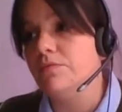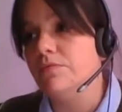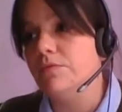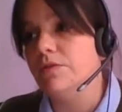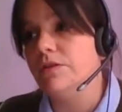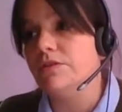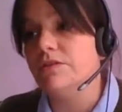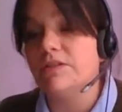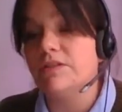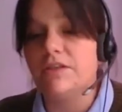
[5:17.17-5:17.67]

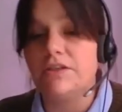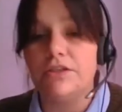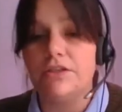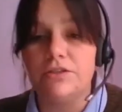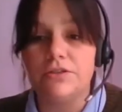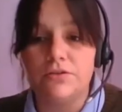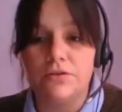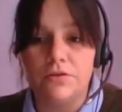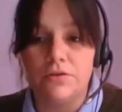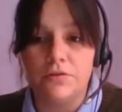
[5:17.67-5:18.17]
the
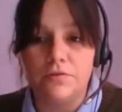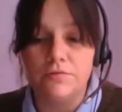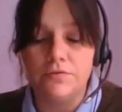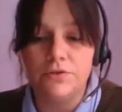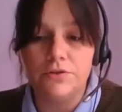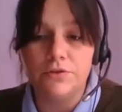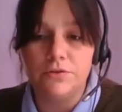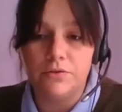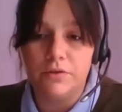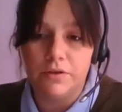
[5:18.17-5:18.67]
studies of
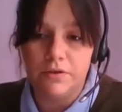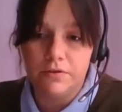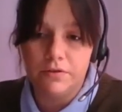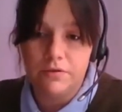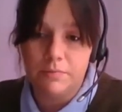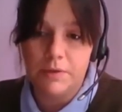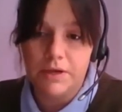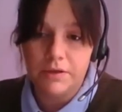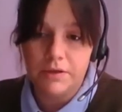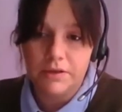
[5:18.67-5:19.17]

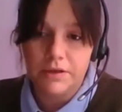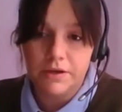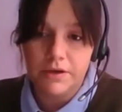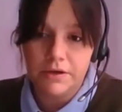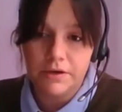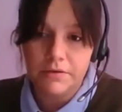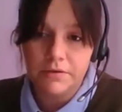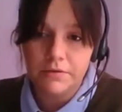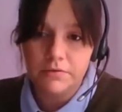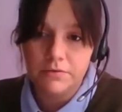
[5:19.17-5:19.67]
Judith
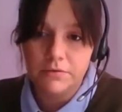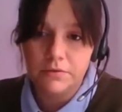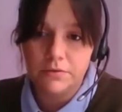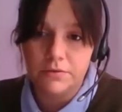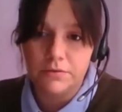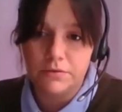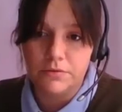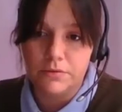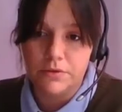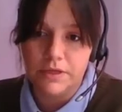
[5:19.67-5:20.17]
Butler,
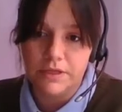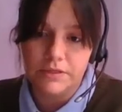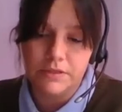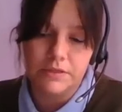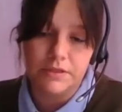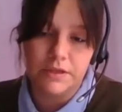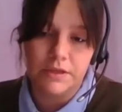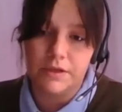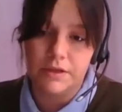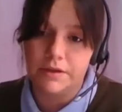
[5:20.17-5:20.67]
who
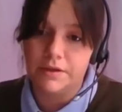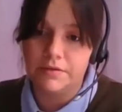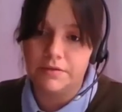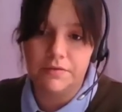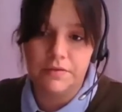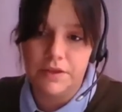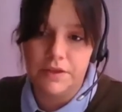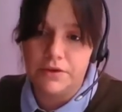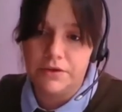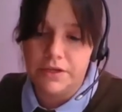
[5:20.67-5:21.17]
is a
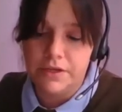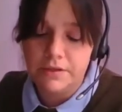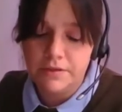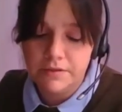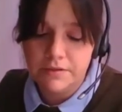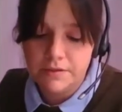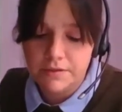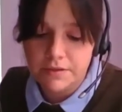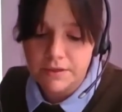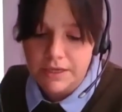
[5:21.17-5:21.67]

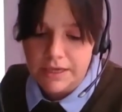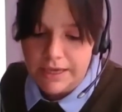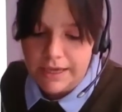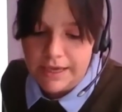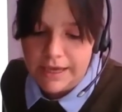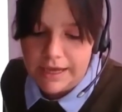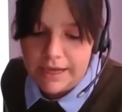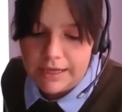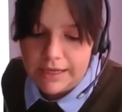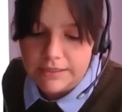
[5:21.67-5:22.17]
theorist,
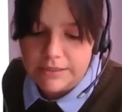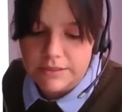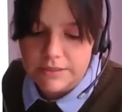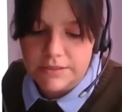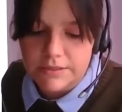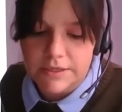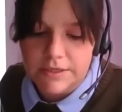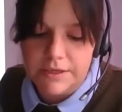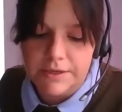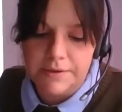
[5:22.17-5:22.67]
and